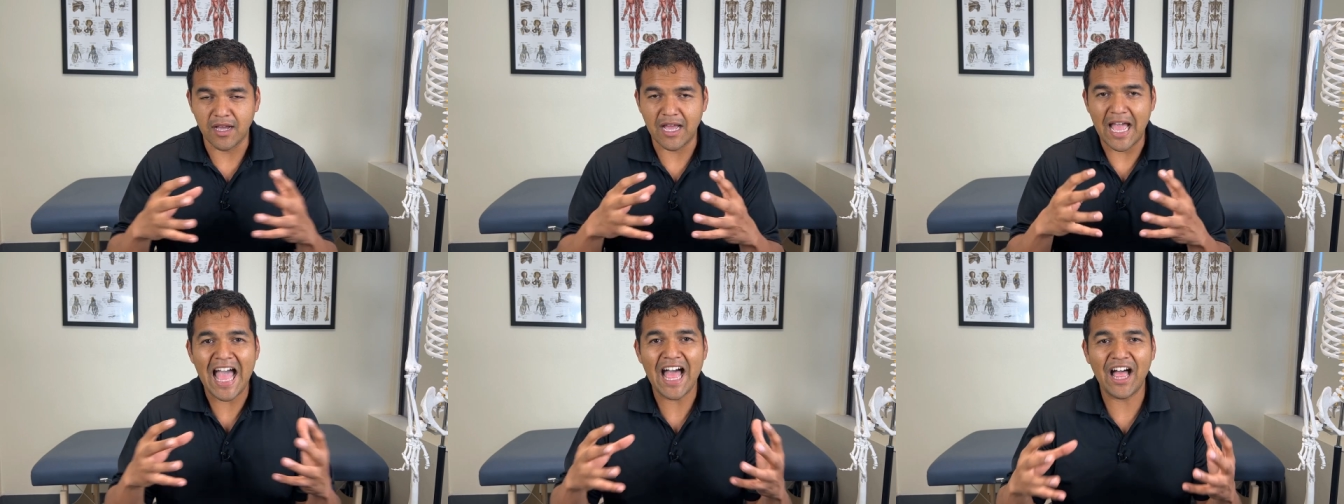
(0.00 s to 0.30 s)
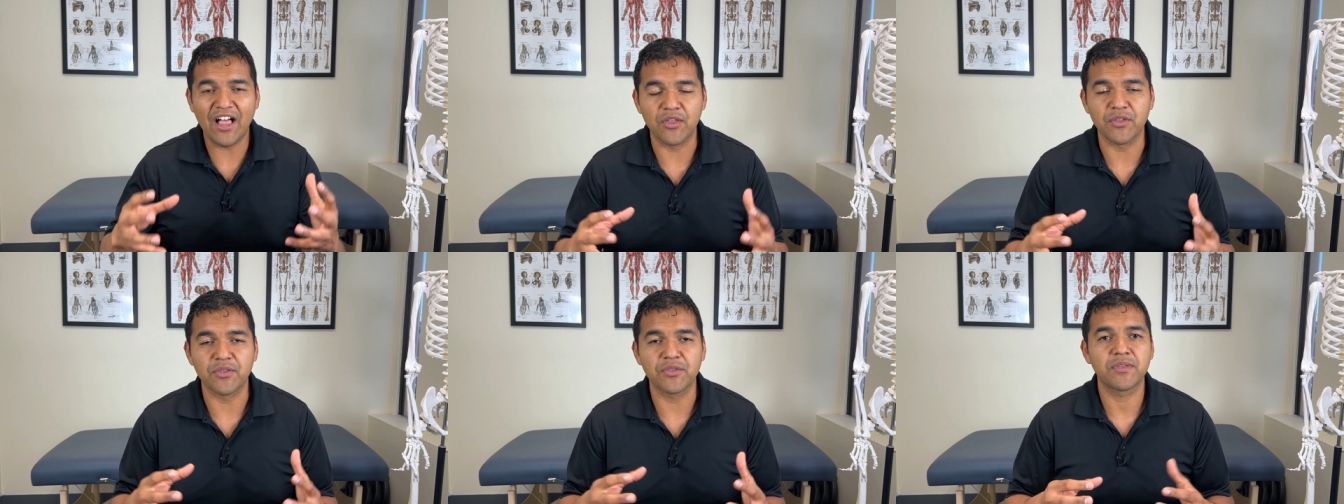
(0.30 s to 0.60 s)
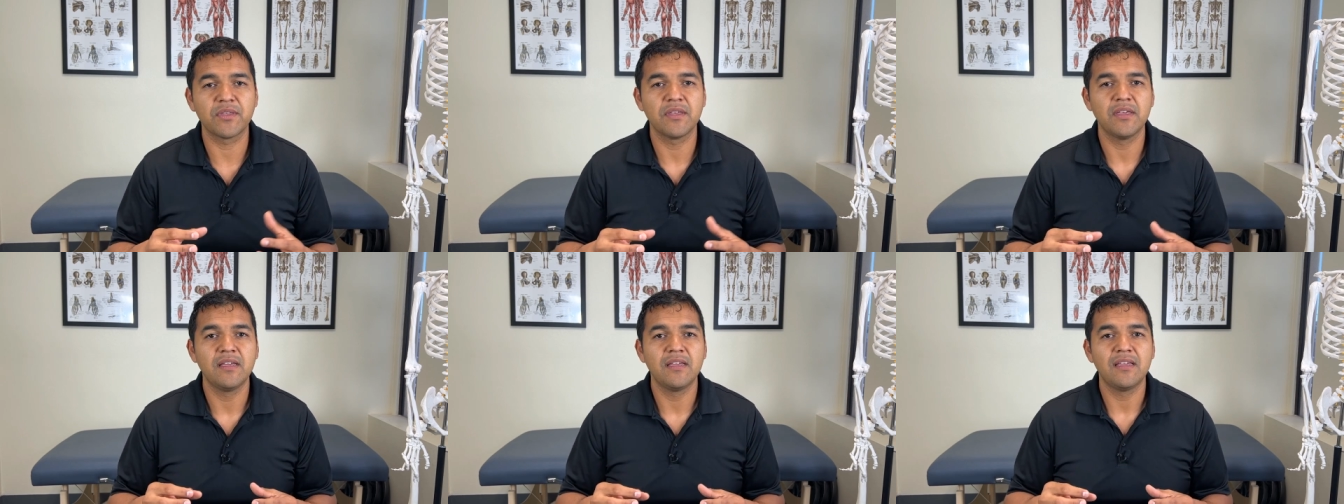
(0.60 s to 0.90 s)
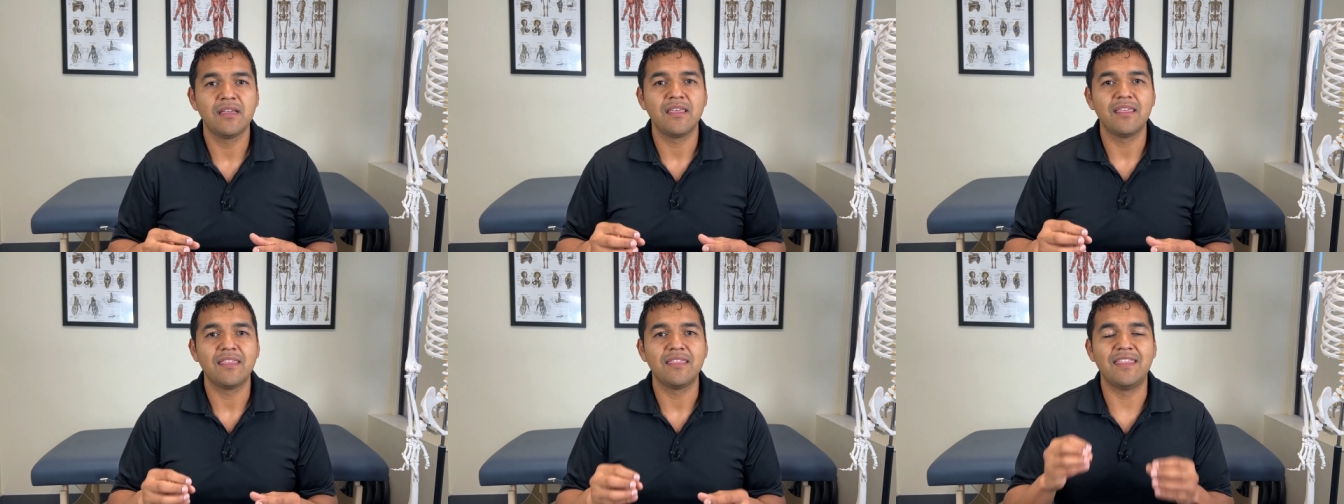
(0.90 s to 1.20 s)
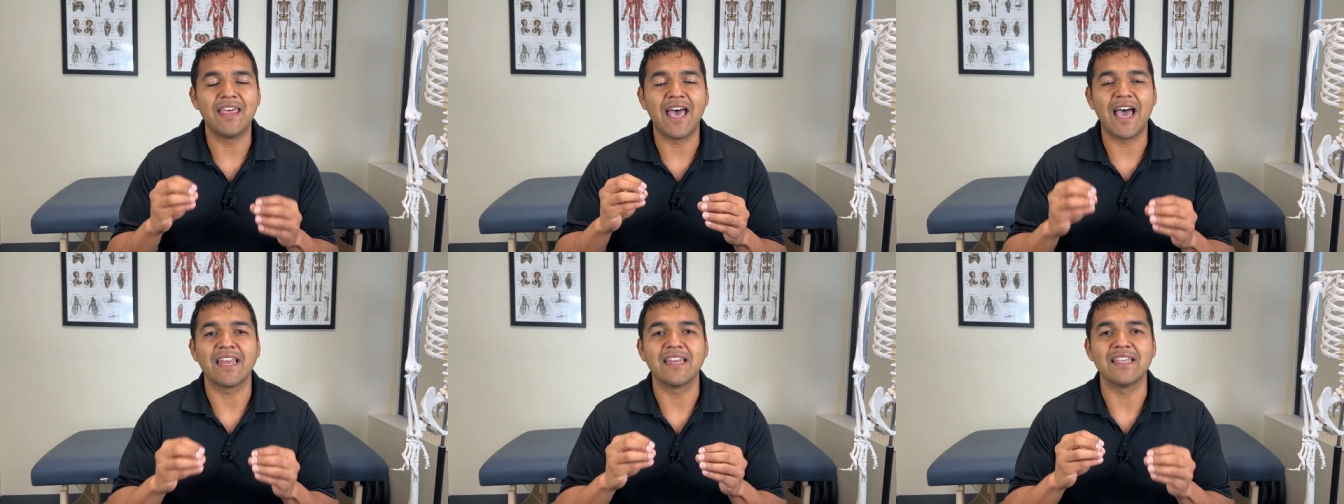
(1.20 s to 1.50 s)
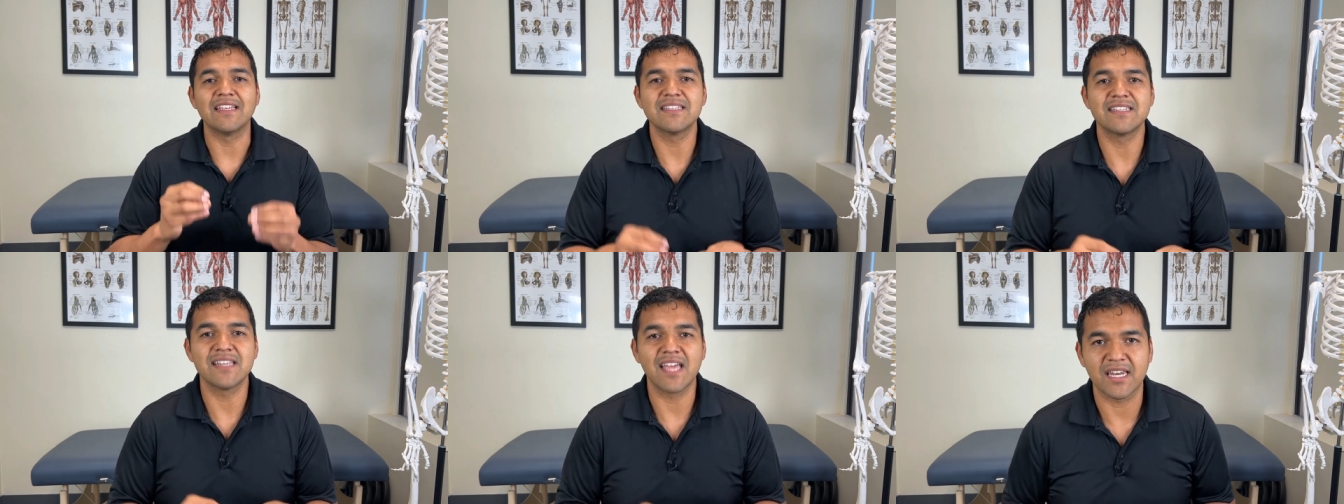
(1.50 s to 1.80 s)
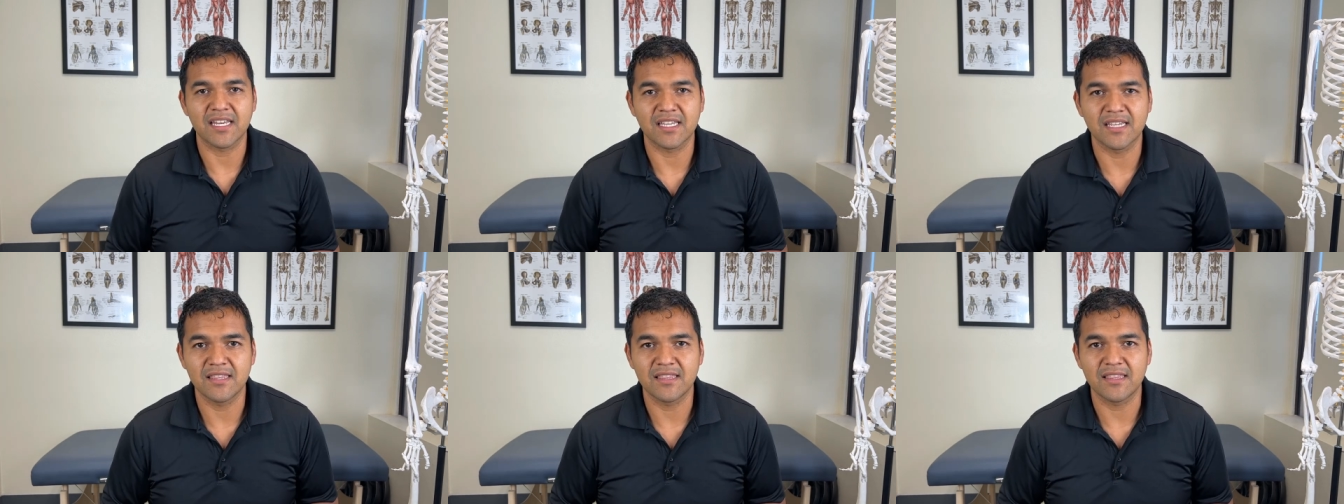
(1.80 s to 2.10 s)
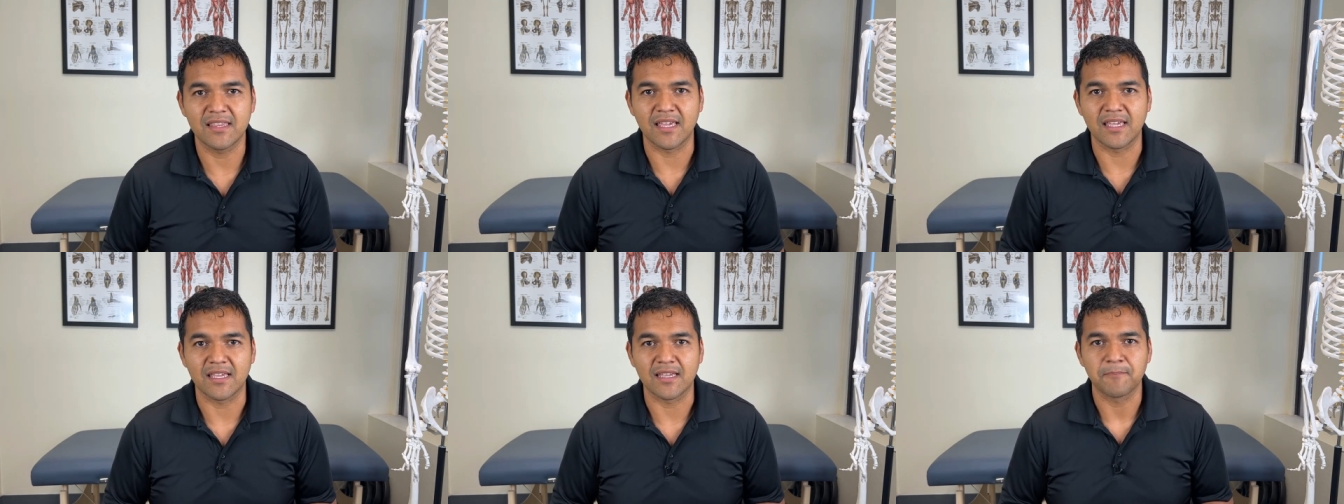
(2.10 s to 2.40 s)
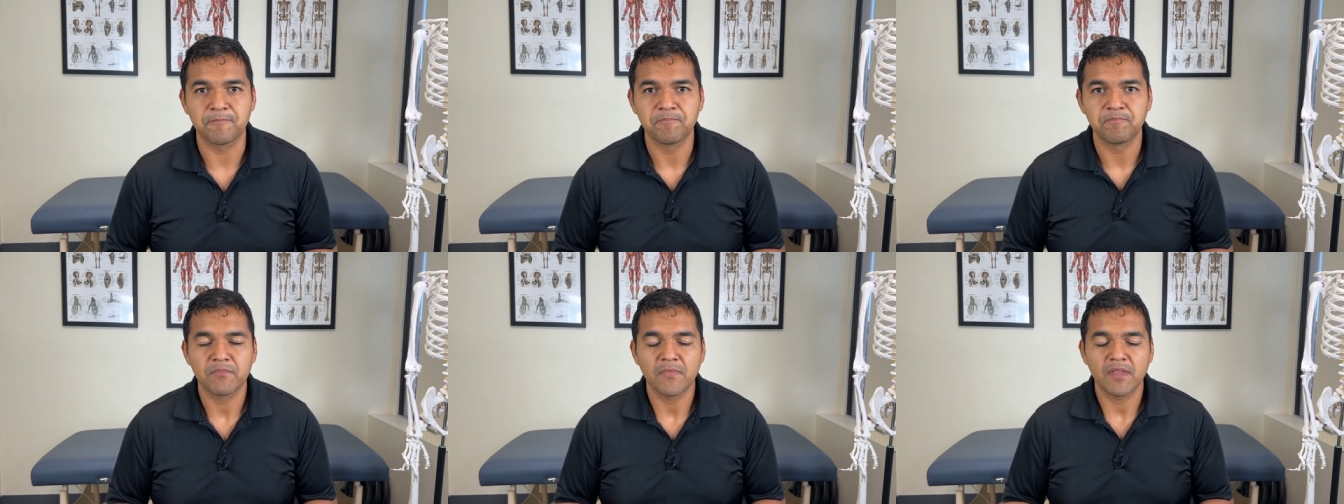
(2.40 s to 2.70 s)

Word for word: uh, health. That is not a good thing.